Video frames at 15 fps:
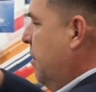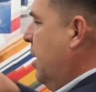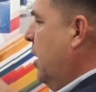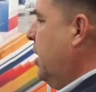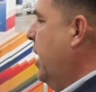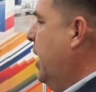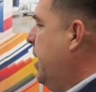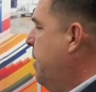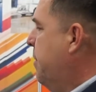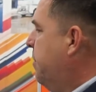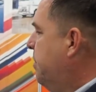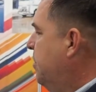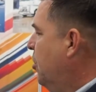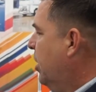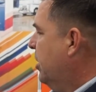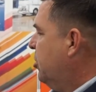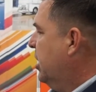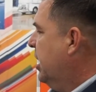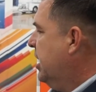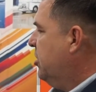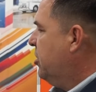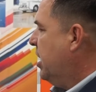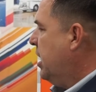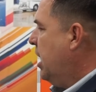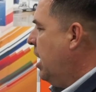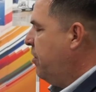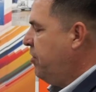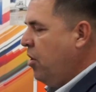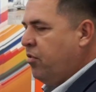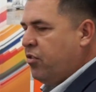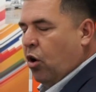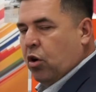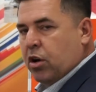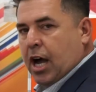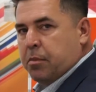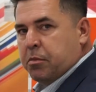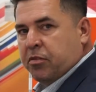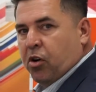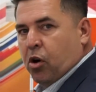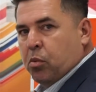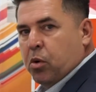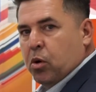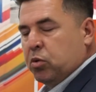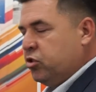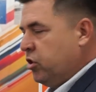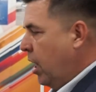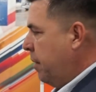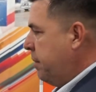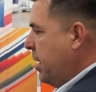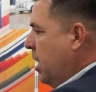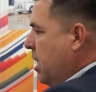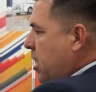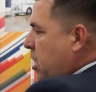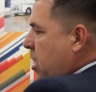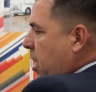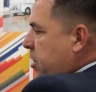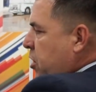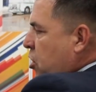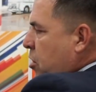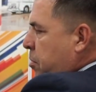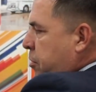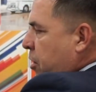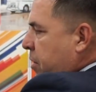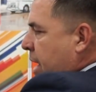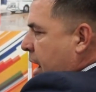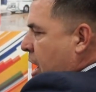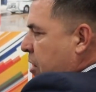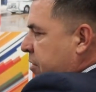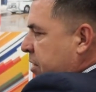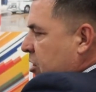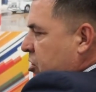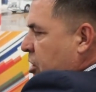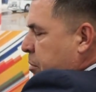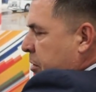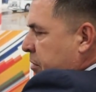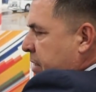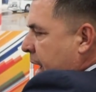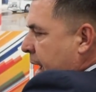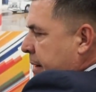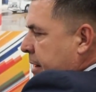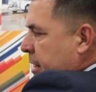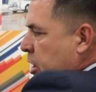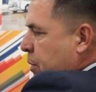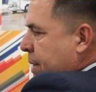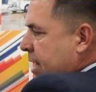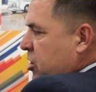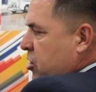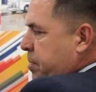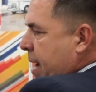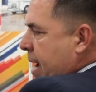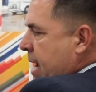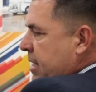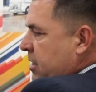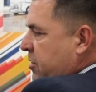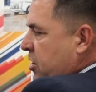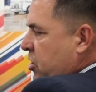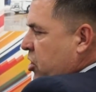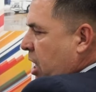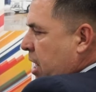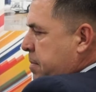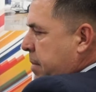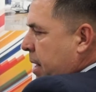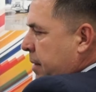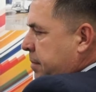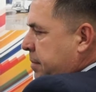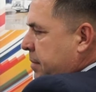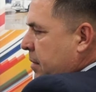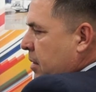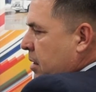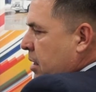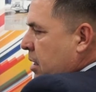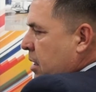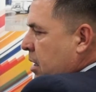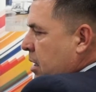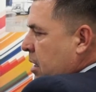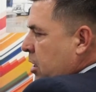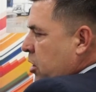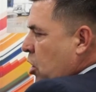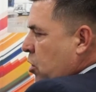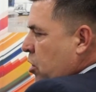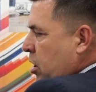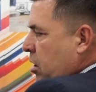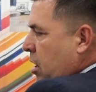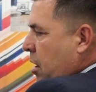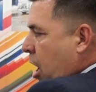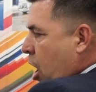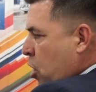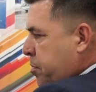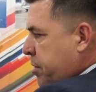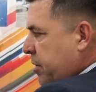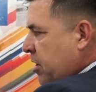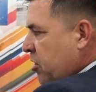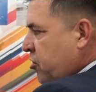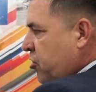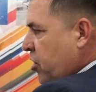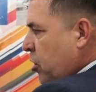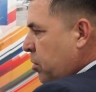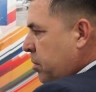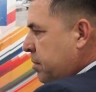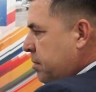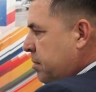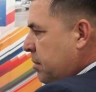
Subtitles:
okay, nice and easy. If you've got a cup of hot water and you can put that over the top of that and you expand the chamber, you can open this seal,